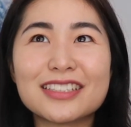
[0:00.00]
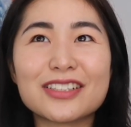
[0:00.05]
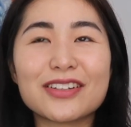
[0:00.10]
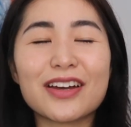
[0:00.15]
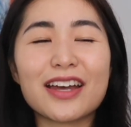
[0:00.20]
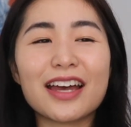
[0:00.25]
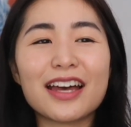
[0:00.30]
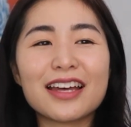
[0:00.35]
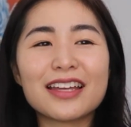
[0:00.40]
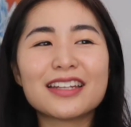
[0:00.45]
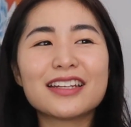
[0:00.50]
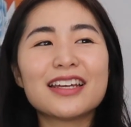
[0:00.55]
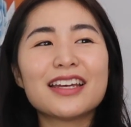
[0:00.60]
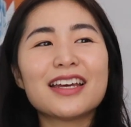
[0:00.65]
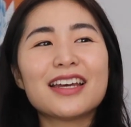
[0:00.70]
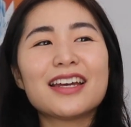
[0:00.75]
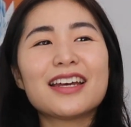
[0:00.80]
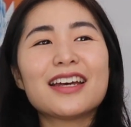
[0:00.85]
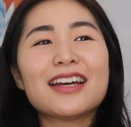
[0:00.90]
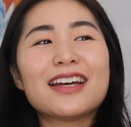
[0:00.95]
So I had
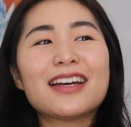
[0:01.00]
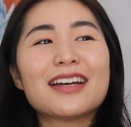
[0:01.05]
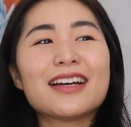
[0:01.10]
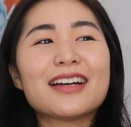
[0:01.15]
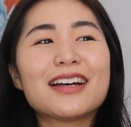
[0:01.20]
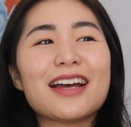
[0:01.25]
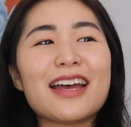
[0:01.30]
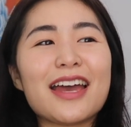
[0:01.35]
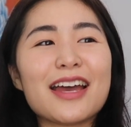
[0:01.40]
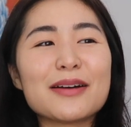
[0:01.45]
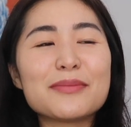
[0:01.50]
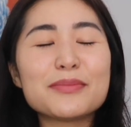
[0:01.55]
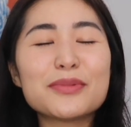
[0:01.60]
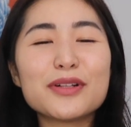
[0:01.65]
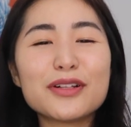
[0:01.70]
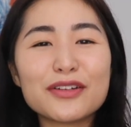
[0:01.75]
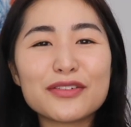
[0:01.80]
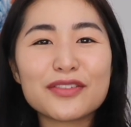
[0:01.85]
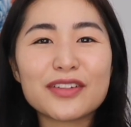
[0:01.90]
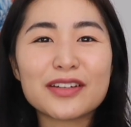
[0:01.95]

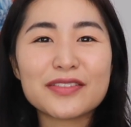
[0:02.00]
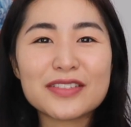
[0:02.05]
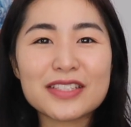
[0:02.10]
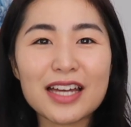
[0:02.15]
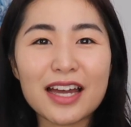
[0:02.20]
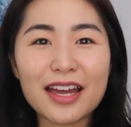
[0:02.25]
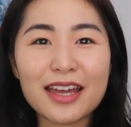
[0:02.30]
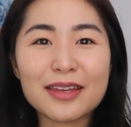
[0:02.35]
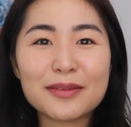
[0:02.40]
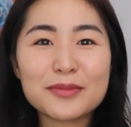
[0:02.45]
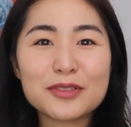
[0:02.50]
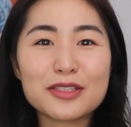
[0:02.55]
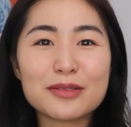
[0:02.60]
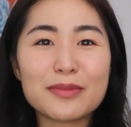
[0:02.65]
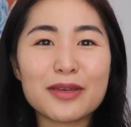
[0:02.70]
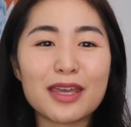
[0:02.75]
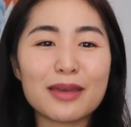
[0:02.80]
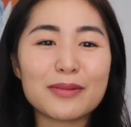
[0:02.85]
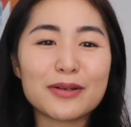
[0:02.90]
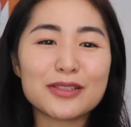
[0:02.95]
ample enough time to
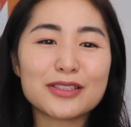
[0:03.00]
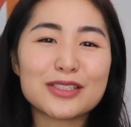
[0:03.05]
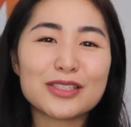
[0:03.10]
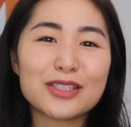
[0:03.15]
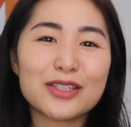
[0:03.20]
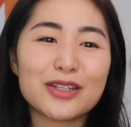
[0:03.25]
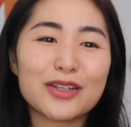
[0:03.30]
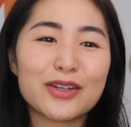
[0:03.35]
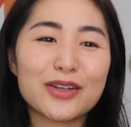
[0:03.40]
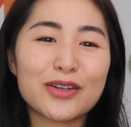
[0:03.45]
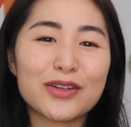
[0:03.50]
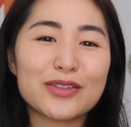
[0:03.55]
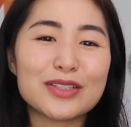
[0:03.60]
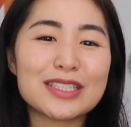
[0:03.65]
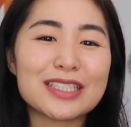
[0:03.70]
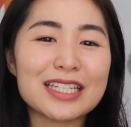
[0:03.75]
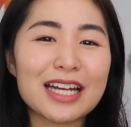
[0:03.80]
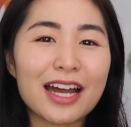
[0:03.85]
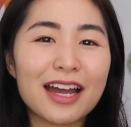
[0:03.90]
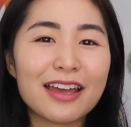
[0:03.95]
be able to
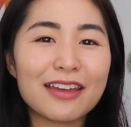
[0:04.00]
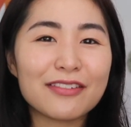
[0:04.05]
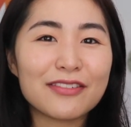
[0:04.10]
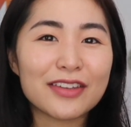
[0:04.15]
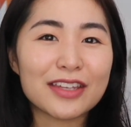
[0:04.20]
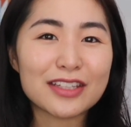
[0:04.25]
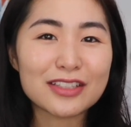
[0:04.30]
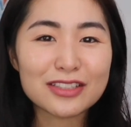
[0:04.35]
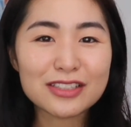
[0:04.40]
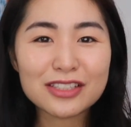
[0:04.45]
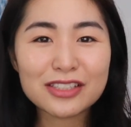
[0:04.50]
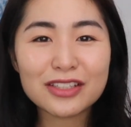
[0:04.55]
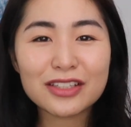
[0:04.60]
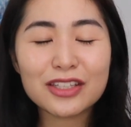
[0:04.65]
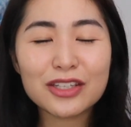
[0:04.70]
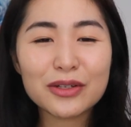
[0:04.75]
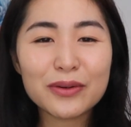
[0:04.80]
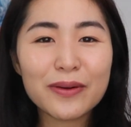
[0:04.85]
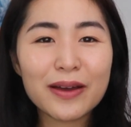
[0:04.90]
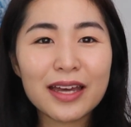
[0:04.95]
dive into
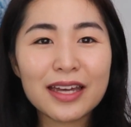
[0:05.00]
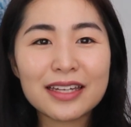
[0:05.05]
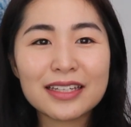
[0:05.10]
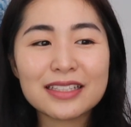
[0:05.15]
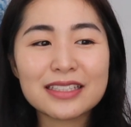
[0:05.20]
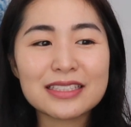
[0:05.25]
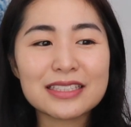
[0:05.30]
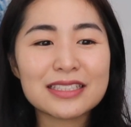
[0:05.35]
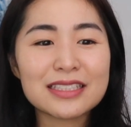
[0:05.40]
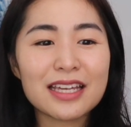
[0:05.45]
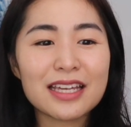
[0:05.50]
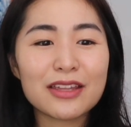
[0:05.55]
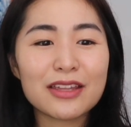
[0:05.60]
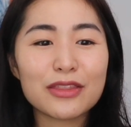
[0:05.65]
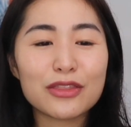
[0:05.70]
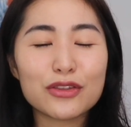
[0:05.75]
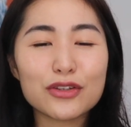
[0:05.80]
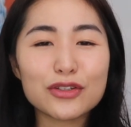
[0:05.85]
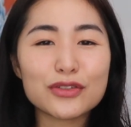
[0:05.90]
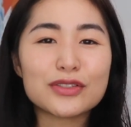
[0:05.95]
UX
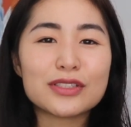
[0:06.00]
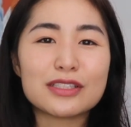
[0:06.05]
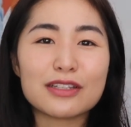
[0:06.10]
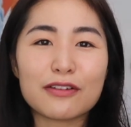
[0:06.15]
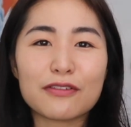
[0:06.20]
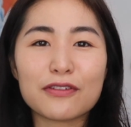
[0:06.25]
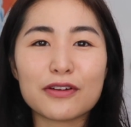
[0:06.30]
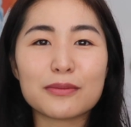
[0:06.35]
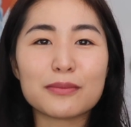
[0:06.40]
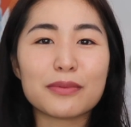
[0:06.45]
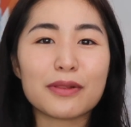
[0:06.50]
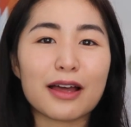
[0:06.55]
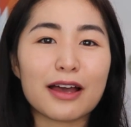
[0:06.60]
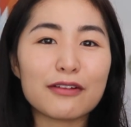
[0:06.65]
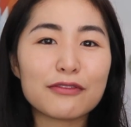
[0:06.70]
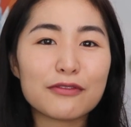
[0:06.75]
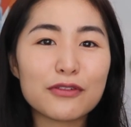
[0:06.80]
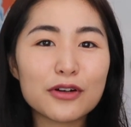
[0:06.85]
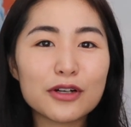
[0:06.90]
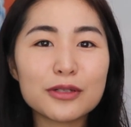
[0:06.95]
through different
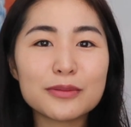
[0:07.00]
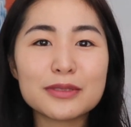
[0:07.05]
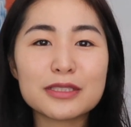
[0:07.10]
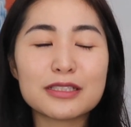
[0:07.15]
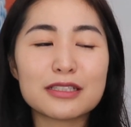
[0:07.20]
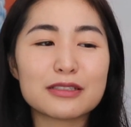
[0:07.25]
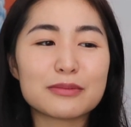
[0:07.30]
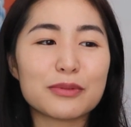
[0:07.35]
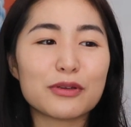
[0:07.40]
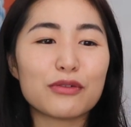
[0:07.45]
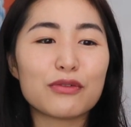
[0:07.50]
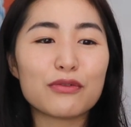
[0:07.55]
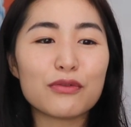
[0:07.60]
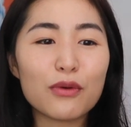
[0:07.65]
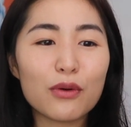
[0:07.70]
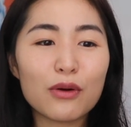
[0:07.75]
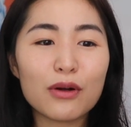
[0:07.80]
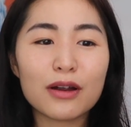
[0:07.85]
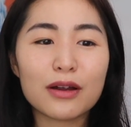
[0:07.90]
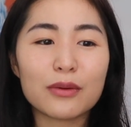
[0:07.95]
platforms, because
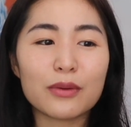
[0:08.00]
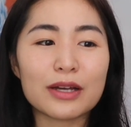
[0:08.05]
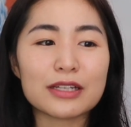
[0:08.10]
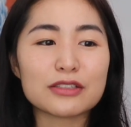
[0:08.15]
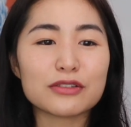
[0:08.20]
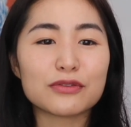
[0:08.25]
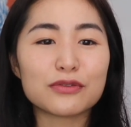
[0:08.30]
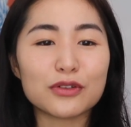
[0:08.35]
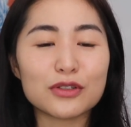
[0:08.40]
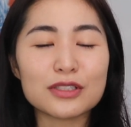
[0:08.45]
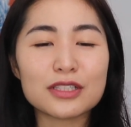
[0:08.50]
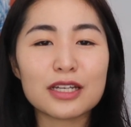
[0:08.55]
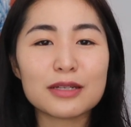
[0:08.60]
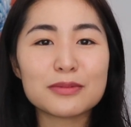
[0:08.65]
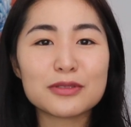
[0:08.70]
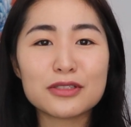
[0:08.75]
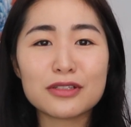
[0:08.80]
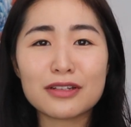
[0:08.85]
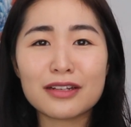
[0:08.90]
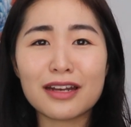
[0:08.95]
before, as a full-time
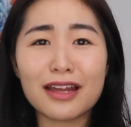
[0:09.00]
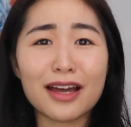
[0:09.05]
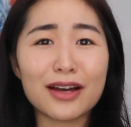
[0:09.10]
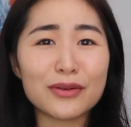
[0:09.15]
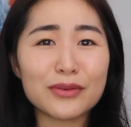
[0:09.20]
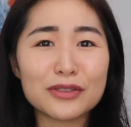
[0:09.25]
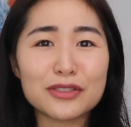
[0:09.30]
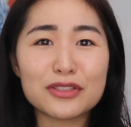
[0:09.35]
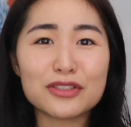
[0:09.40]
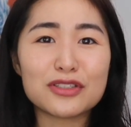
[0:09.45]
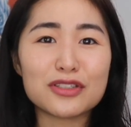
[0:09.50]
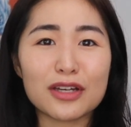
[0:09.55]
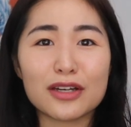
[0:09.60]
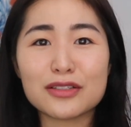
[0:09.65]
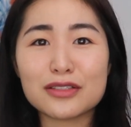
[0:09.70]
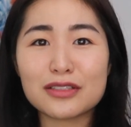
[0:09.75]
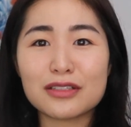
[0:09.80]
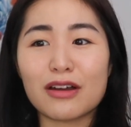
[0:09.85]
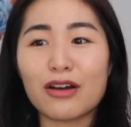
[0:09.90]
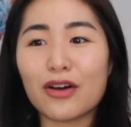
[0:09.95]
student, I was
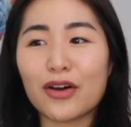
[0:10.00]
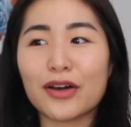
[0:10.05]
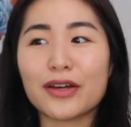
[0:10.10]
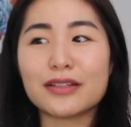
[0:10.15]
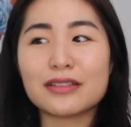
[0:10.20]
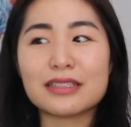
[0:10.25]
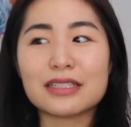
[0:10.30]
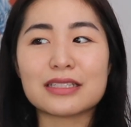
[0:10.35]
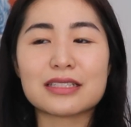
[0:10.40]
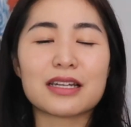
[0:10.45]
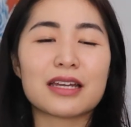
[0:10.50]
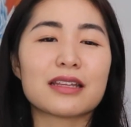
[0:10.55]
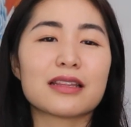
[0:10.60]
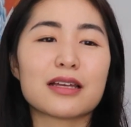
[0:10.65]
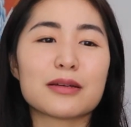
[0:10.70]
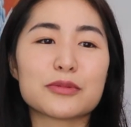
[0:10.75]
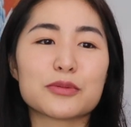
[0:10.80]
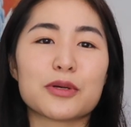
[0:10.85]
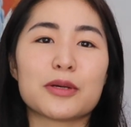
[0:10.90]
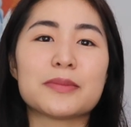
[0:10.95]
just on
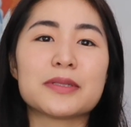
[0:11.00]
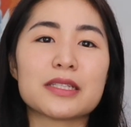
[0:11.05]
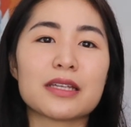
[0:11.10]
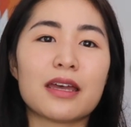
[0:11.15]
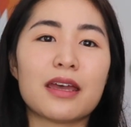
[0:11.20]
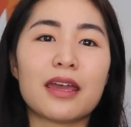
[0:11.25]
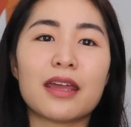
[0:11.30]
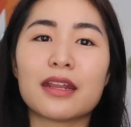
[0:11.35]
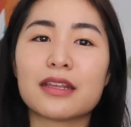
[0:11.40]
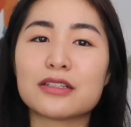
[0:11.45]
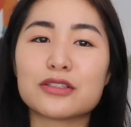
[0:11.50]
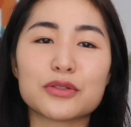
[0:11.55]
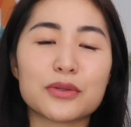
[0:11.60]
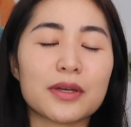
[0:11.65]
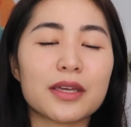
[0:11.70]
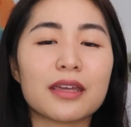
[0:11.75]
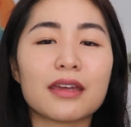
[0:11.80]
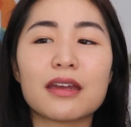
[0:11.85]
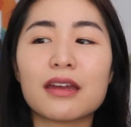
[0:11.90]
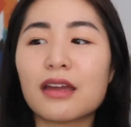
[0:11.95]
Designlab's website and
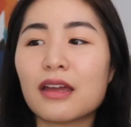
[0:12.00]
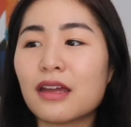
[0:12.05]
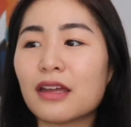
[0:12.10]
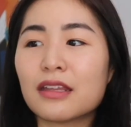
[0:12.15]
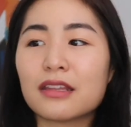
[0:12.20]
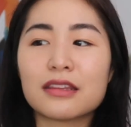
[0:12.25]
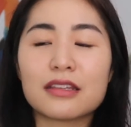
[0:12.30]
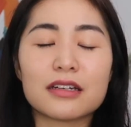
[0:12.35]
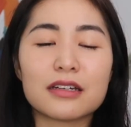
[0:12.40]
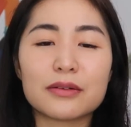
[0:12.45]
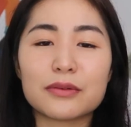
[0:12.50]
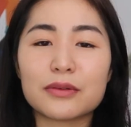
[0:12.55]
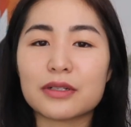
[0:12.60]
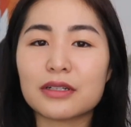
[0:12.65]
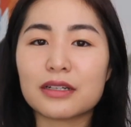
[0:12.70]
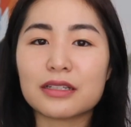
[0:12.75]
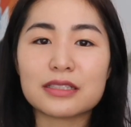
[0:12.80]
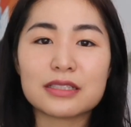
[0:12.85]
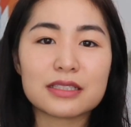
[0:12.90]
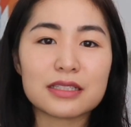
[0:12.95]
doing the
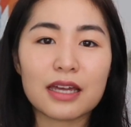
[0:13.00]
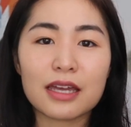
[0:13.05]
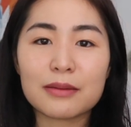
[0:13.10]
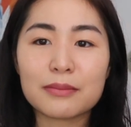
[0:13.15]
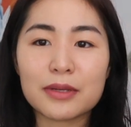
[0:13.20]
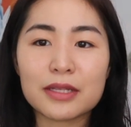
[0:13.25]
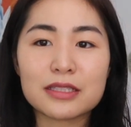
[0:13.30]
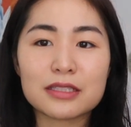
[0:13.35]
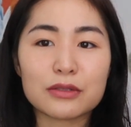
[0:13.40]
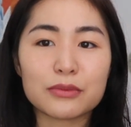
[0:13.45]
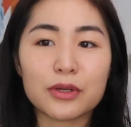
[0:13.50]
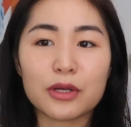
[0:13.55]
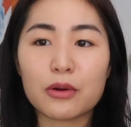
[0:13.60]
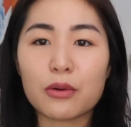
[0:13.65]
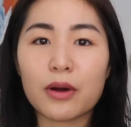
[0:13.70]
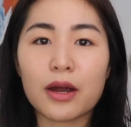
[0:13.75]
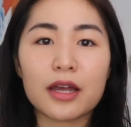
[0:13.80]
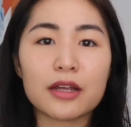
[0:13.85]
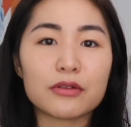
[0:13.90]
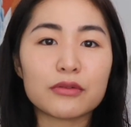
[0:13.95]
assignments and
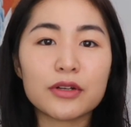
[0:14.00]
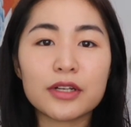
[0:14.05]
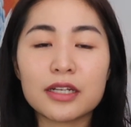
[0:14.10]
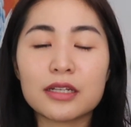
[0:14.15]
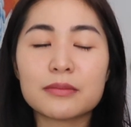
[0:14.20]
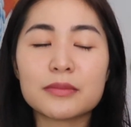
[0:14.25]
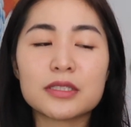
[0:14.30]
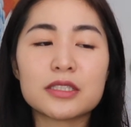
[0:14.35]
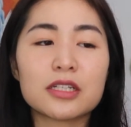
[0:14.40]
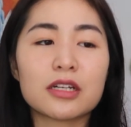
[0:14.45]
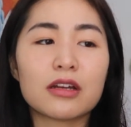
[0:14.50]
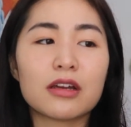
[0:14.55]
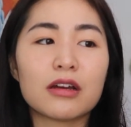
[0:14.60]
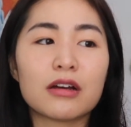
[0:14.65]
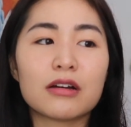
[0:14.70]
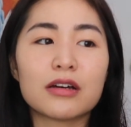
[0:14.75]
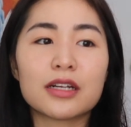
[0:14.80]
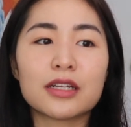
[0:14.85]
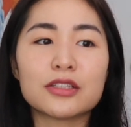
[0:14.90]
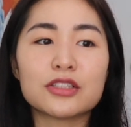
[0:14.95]
required reading
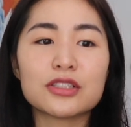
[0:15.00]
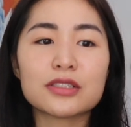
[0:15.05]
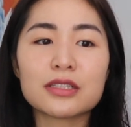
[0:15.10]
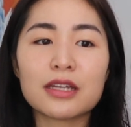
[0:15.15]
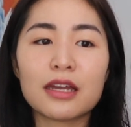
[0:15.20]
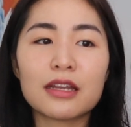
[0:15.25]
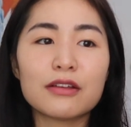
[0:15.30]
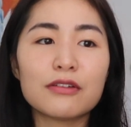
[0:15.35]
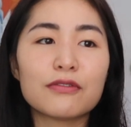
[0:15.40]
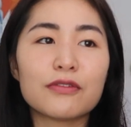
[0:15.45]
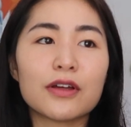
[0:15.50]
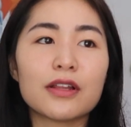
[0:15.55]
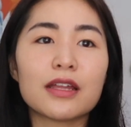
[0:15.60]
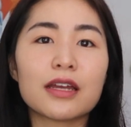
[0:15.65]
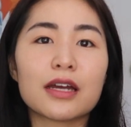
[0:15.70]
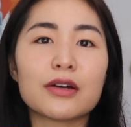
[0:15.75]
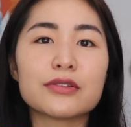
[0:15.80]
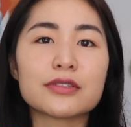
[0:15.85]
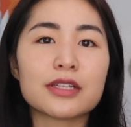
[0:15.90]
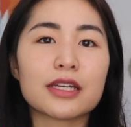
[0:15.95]
material, and it just kind of felt like
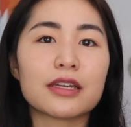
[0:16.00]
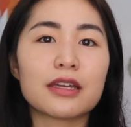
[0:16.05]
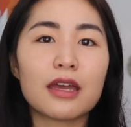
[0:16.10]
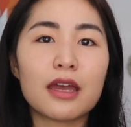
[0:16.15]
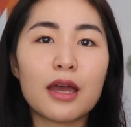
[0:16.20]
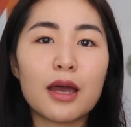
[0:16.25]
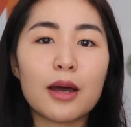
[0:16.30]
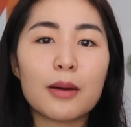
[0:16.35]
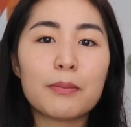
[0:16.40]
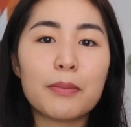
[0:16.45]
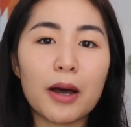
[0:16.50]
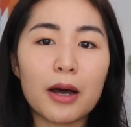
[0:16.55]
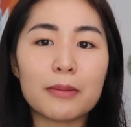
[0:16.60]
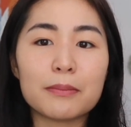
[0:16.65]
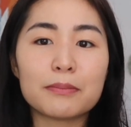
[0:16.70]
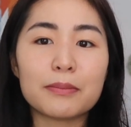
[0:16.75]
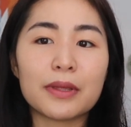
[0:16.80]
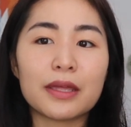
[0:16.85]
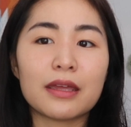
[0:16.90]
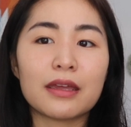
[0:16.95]
I was like
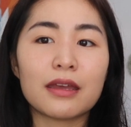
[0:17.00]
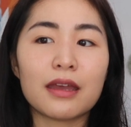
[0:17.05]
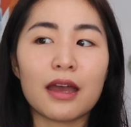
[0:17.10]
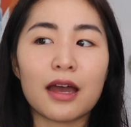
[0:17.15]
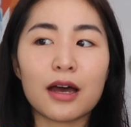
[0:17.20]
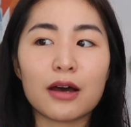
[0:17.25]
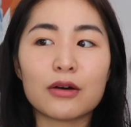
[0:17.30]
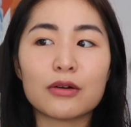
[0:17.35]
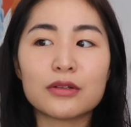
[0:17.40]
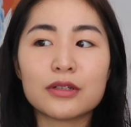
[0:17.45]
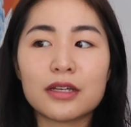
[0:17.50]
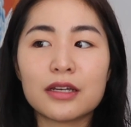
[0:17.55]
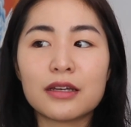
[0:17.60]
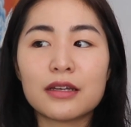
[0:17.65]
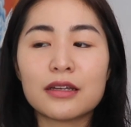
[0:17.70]
pumping out